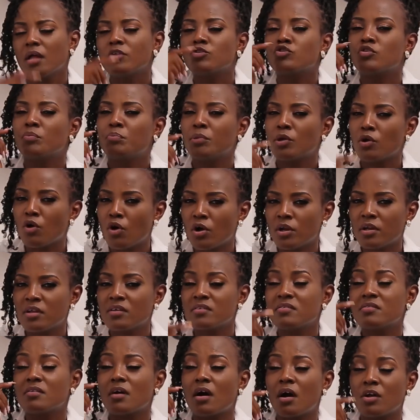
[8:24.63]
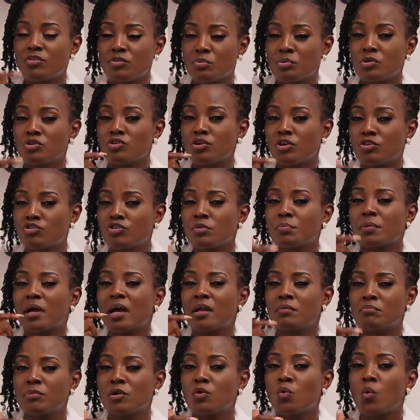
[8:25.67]
To be honest, entrepreneurship
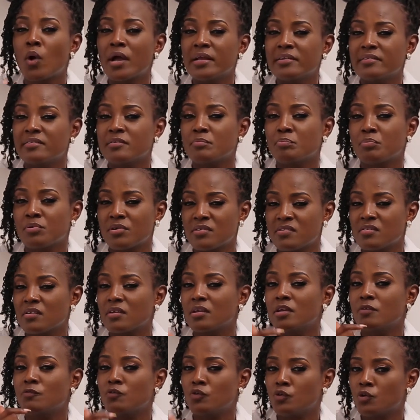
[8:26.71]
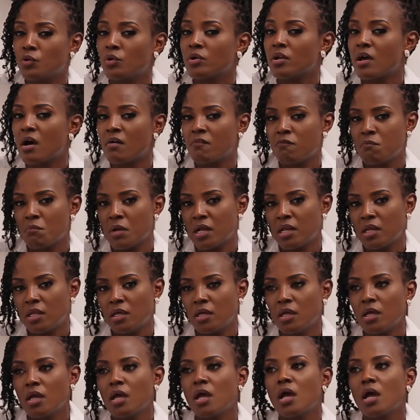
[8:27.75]
can be quite depressing if you don't have money.